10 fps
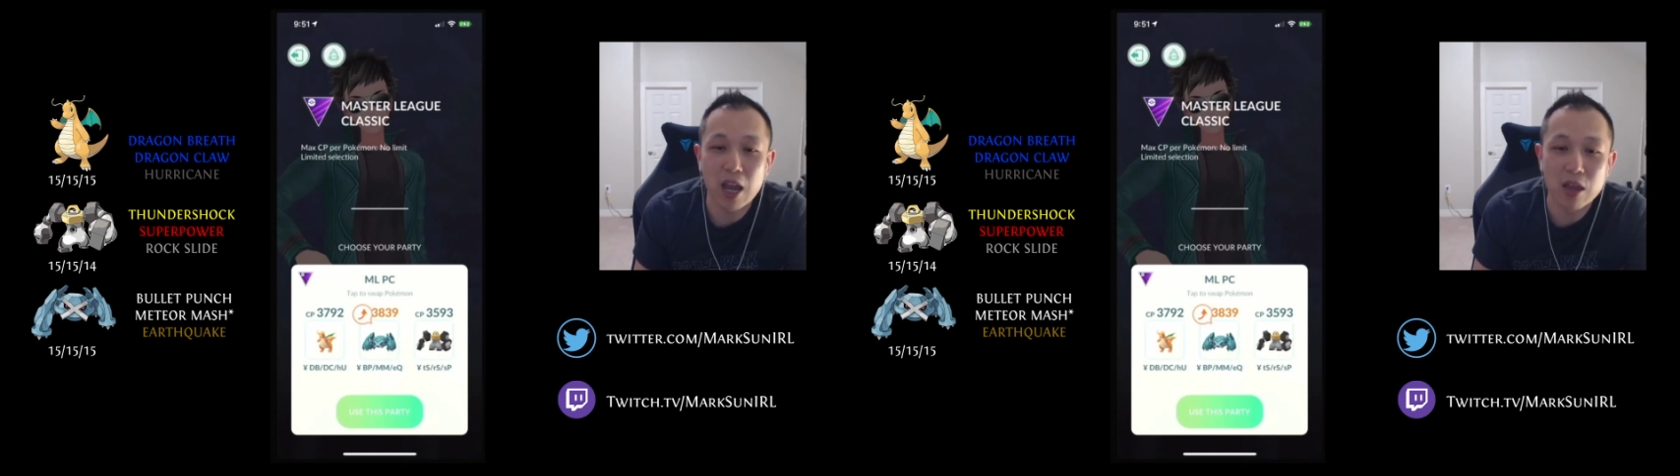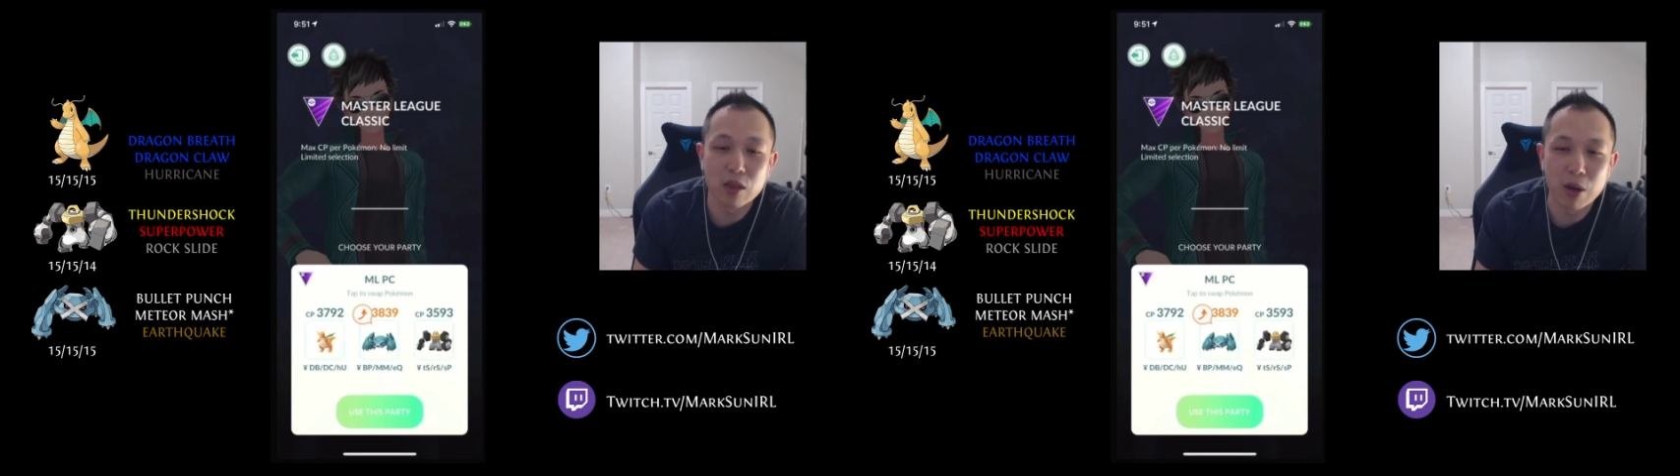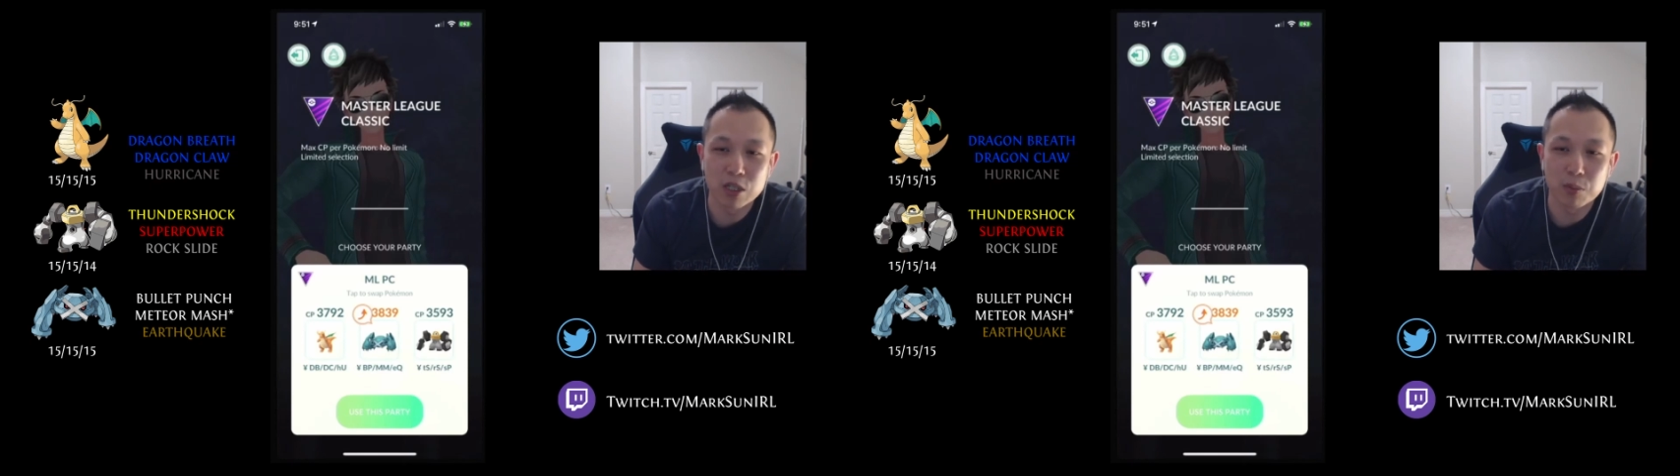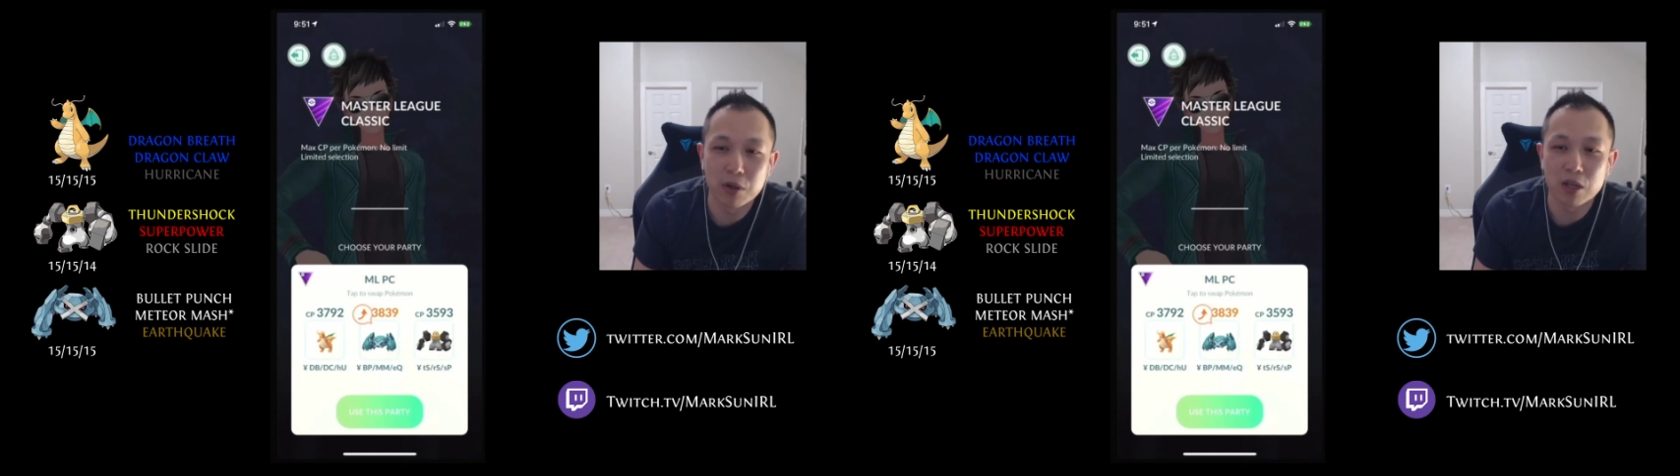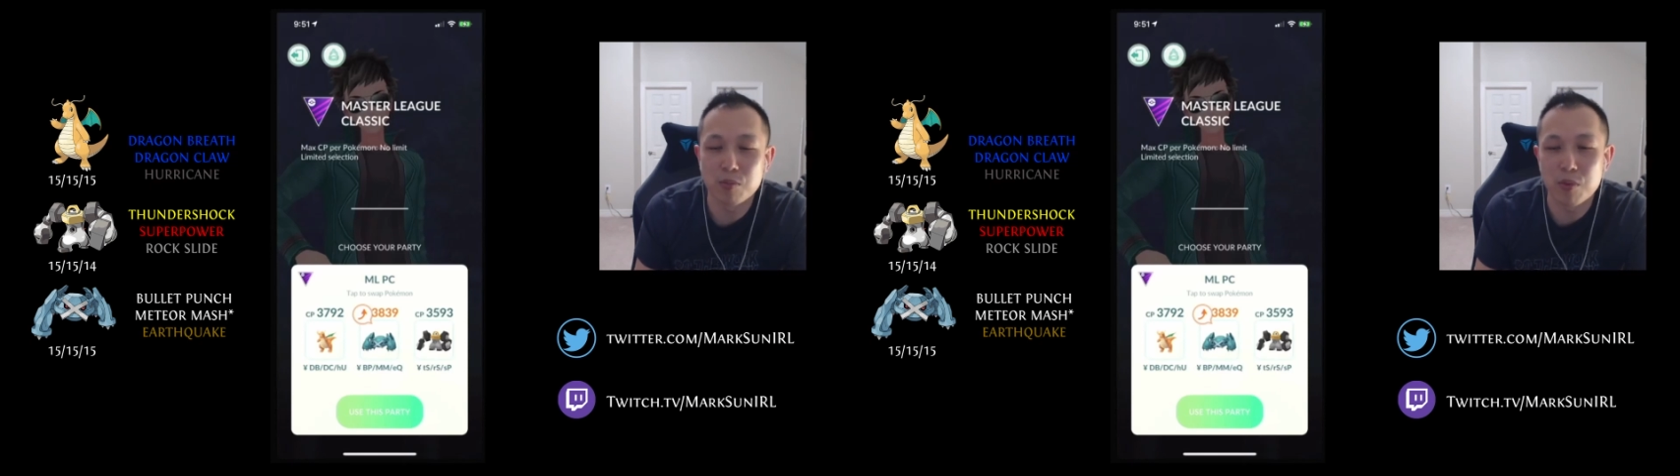and the Best
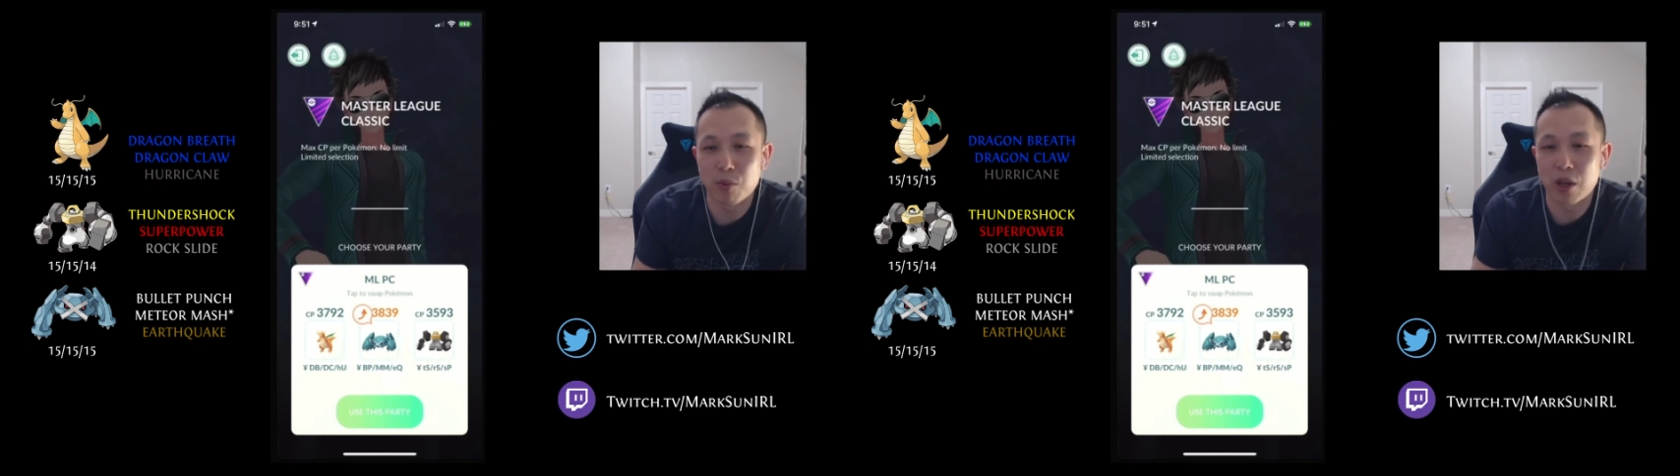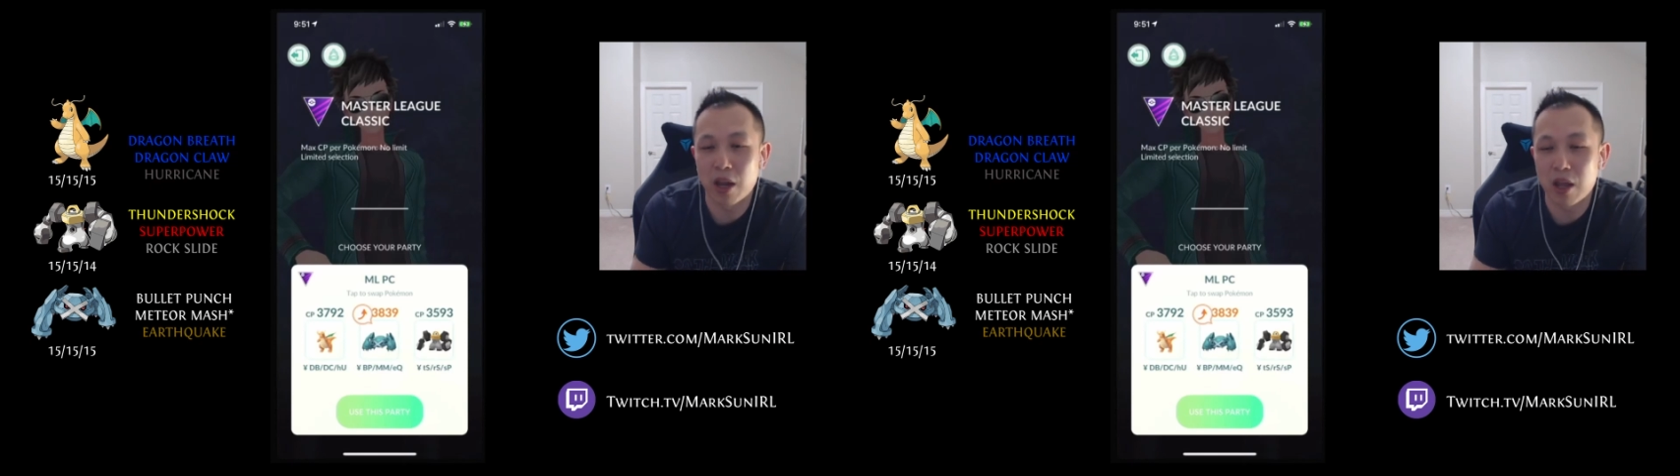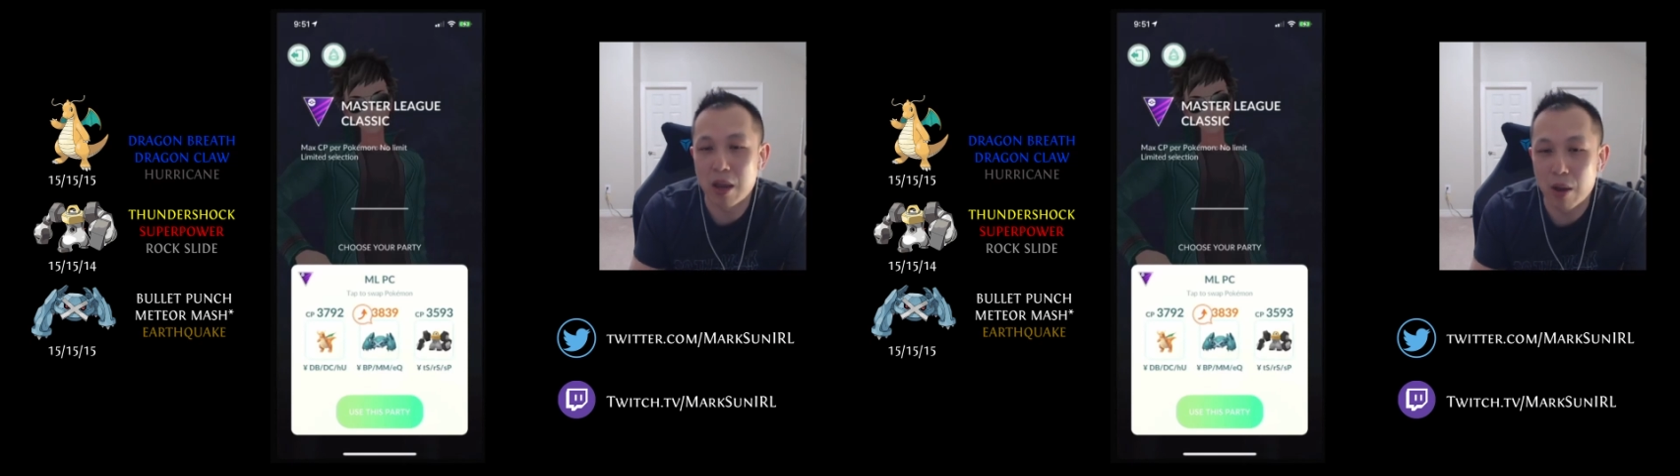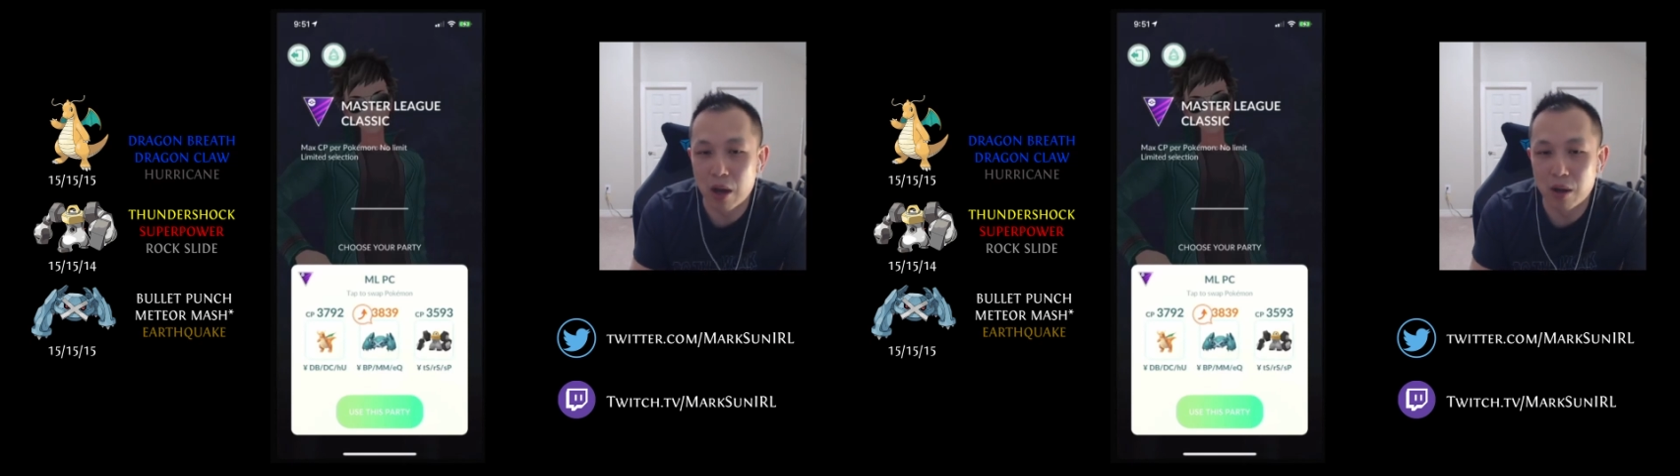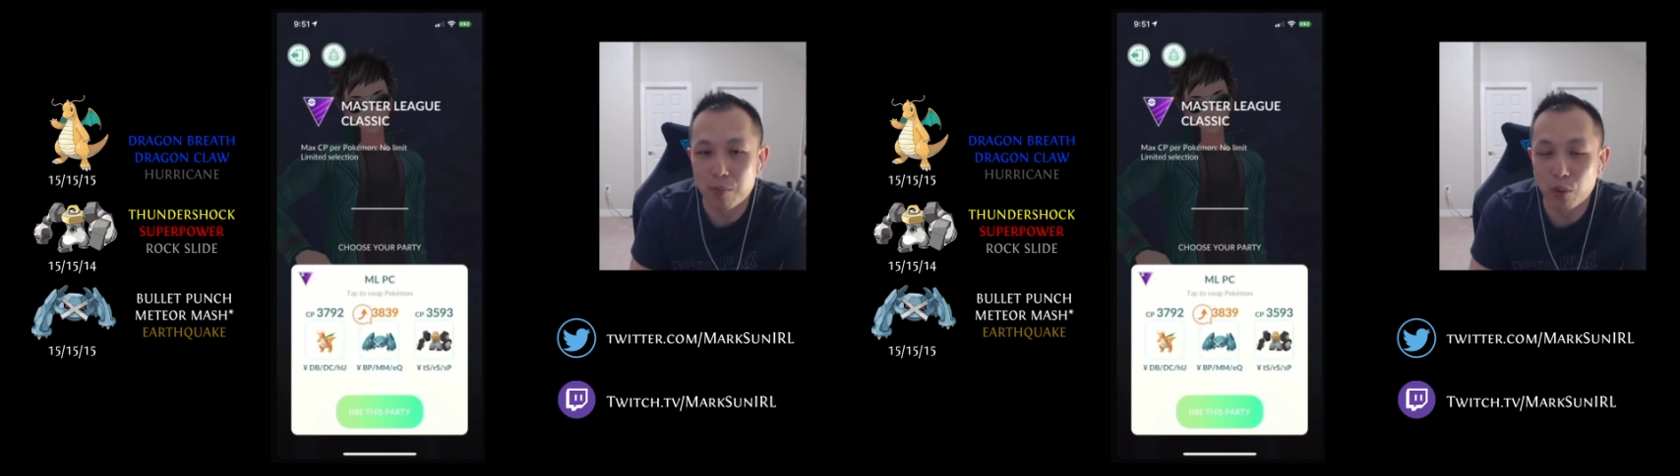Buddy to be able to hit
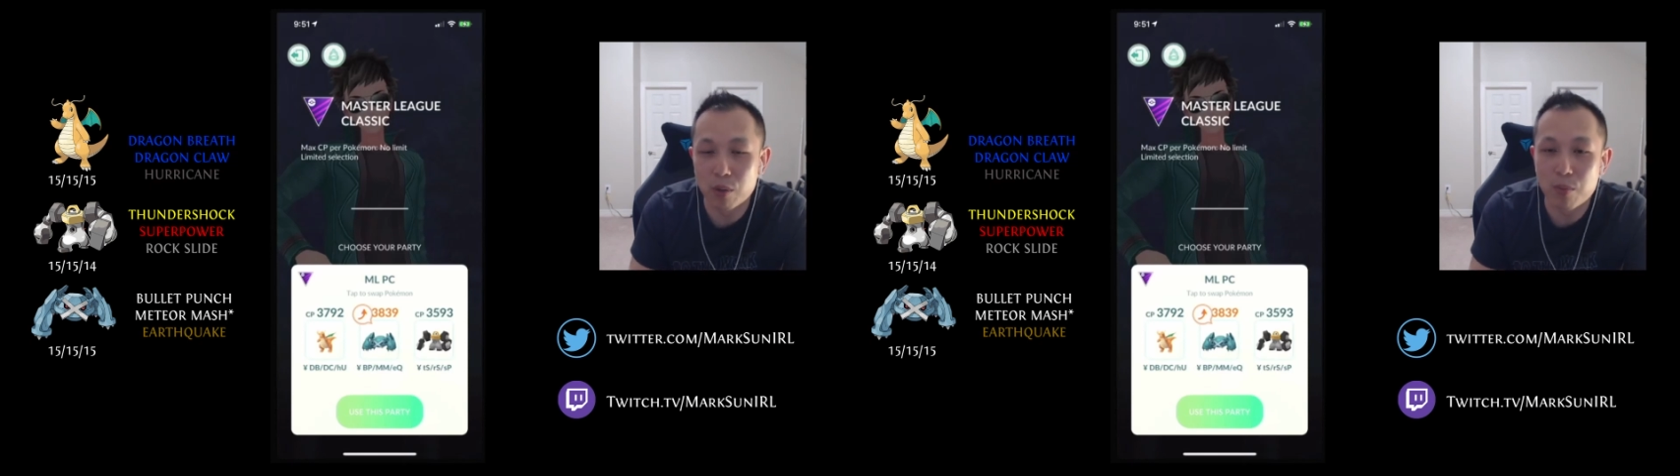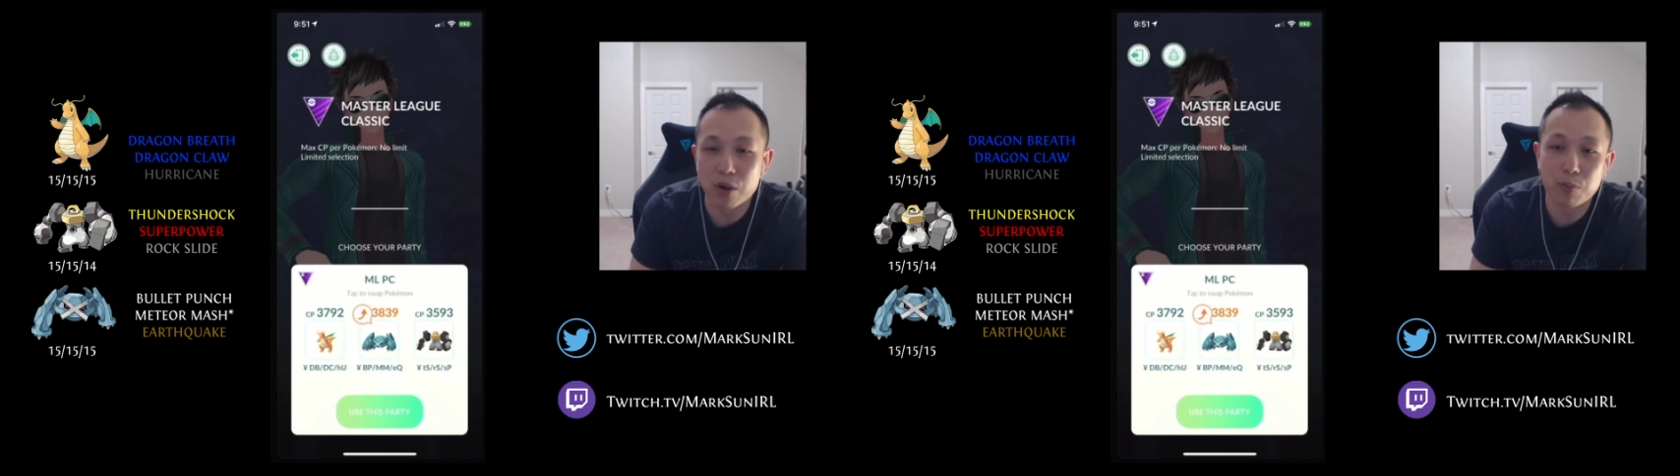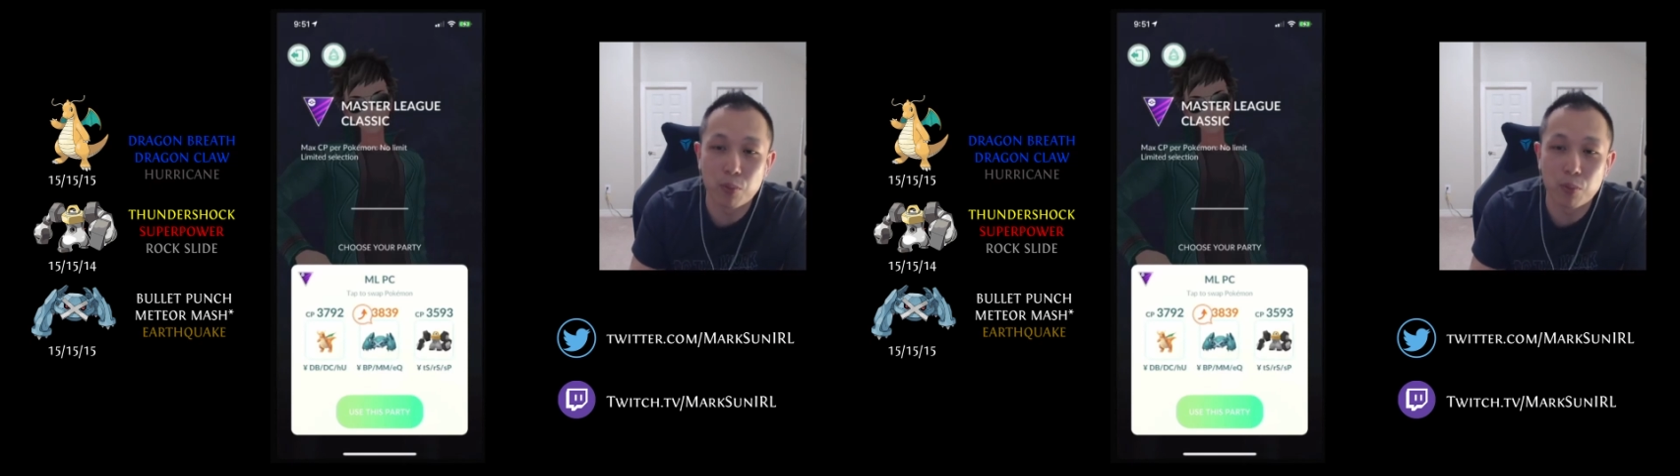a Bullet Punch